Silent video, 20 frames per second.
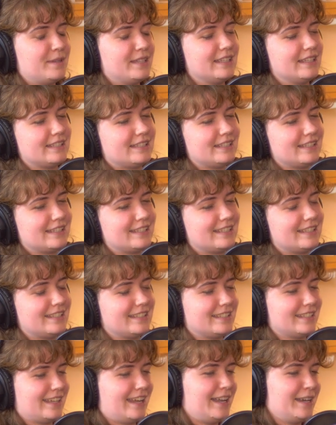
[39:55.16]
listening to
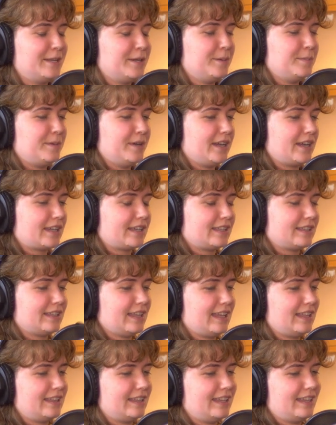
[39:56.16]
this audiobook
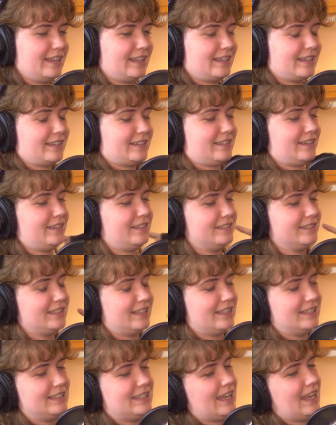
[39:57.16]
lately called
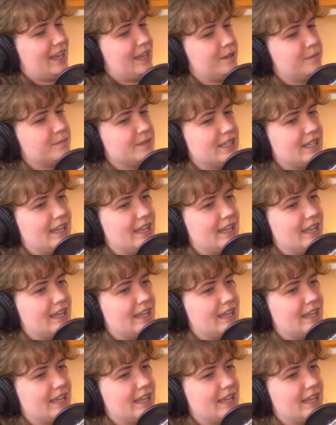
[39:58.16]
Untamed,